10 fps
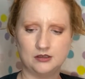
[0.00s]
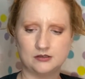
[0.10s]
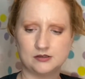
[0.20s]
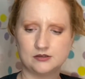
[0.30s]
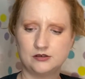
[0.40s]

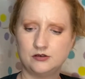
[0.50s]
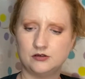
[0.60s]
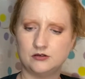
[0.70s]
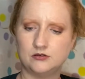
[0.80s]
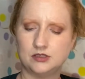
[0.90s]

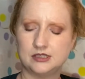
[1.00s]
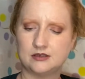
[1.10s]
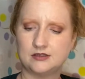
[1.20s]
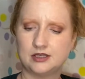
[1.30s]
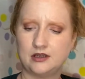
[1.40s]
so it
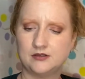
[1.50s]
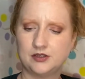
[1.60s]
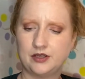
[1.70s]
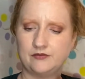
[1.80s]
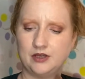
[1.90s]
says they also
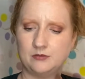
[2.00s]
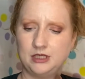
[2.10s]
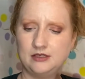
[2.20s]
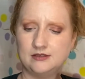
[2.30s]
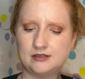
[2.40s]
have
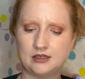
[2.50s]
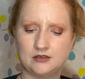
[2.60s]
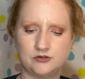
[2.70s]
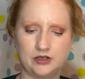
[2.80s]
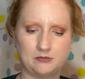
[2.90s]
gummies and drink